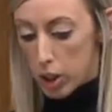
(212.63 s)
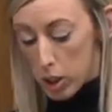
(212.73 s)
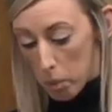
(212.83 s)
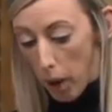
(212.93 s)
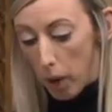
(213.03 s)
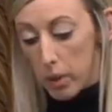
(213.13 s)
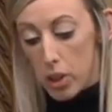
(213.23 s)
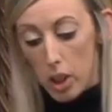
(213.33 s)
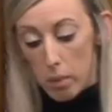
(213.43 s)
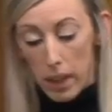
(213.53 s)
department
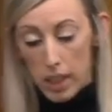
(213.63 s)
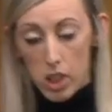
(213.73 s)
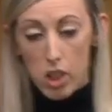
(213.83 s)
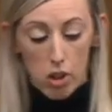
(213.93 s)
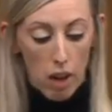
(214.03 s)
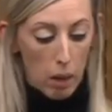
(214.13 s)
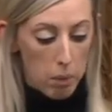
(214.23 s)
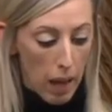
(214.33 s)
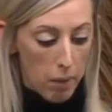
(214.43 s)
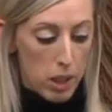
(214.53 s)
to administer direct
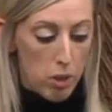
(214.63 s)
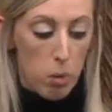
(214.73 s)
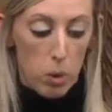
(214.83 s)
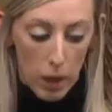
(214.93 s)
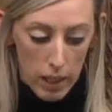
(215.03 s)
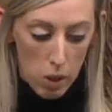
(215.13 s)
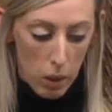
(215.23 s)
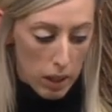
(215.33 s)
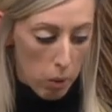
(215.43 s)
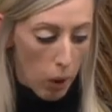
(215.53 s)
payments from
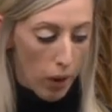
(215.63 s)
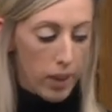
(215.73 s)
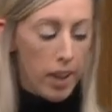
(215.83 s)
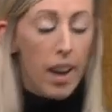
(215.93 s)
2021,